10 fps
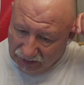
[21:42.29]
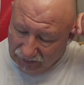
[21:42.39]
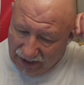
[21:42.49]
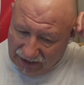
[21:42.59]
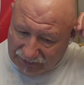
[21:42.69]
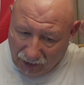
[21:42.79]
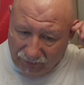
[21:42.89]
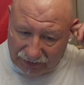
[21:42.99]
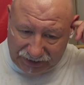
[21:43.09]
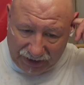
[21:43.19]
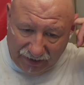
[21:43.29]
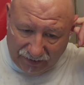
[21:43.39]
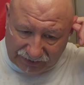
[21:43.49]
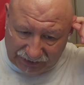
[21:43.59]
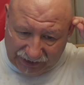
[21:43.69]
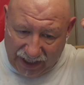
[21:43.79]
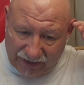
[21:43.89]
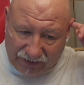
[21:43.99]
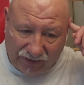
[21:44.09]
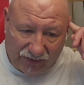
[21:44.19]
real nice barber chairs. And you
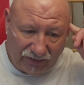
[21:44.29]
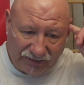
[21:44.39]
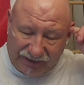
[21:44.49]
got a girl